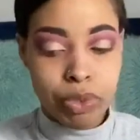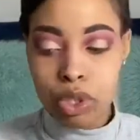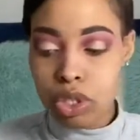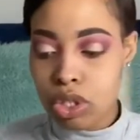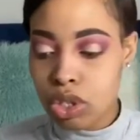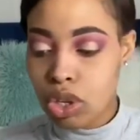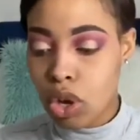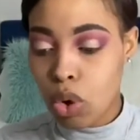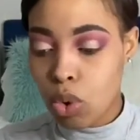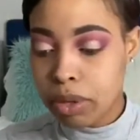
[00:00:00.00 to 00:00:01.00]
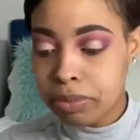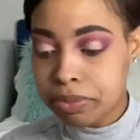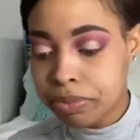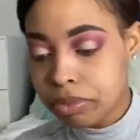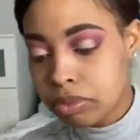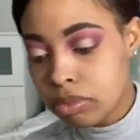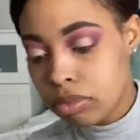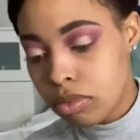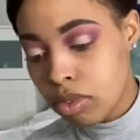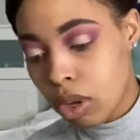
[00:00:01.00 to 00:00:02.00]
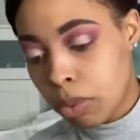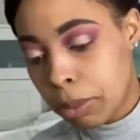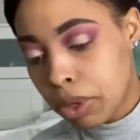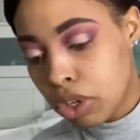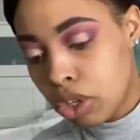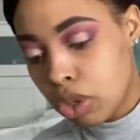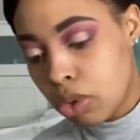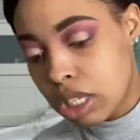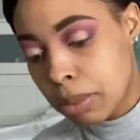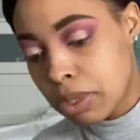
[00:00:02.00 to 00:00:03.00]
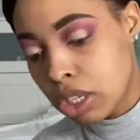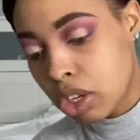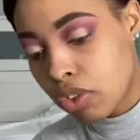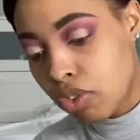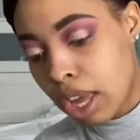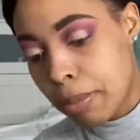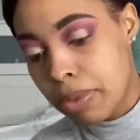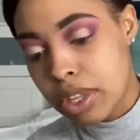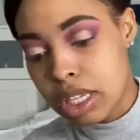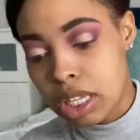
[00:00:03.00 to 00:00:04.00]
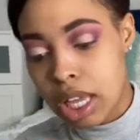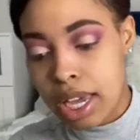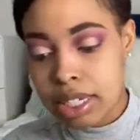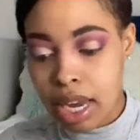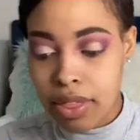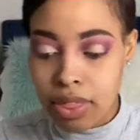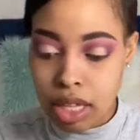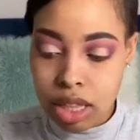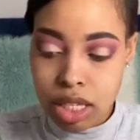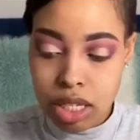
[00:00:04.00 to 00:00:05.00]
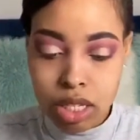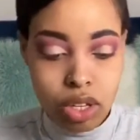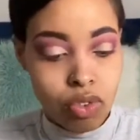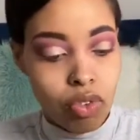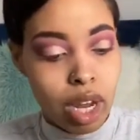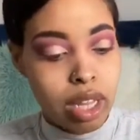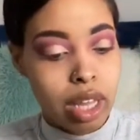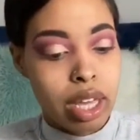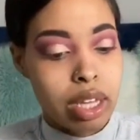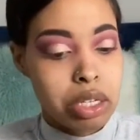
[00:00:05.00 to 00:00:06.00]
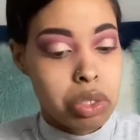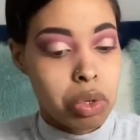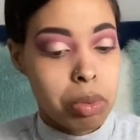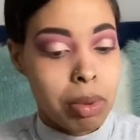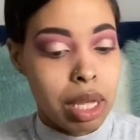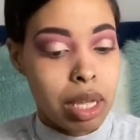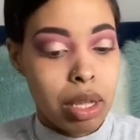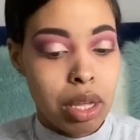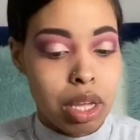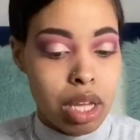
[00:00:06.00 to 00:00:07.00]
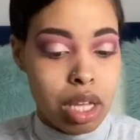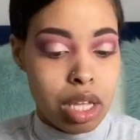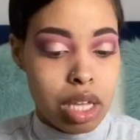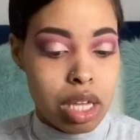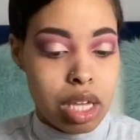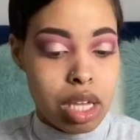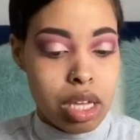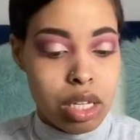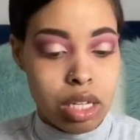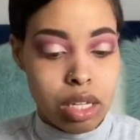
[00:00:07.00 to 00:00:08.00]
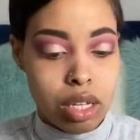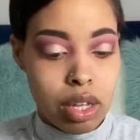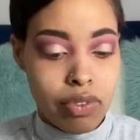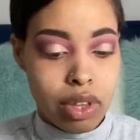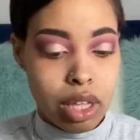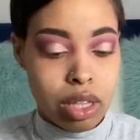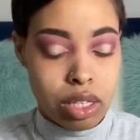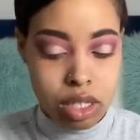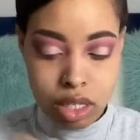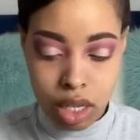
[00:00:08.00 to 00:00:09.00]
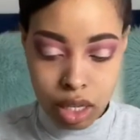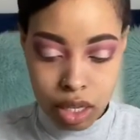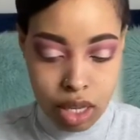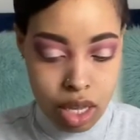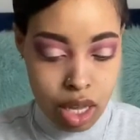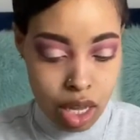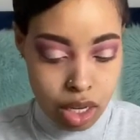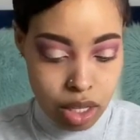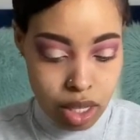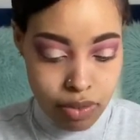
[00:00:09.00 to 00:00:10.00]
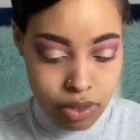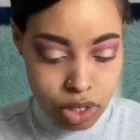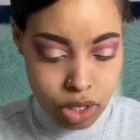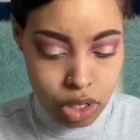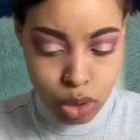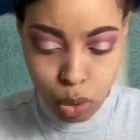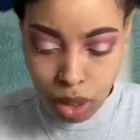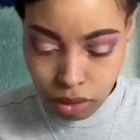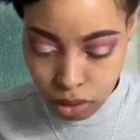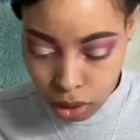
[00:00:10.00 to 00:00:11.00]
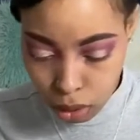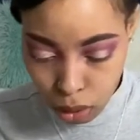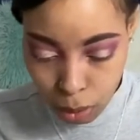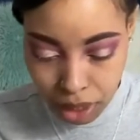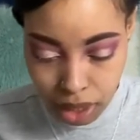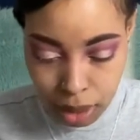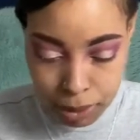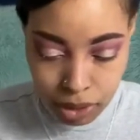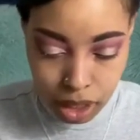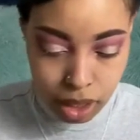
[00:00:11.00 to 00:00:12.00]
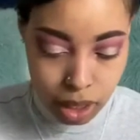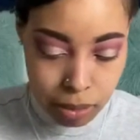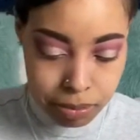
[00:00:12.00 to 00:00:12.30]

So what I'm going to do is I'm just going to grab this lash. I think this is the right lash, or yeah, I feel like this is like, I gotta even this glue out though. I don't know why it came out like that.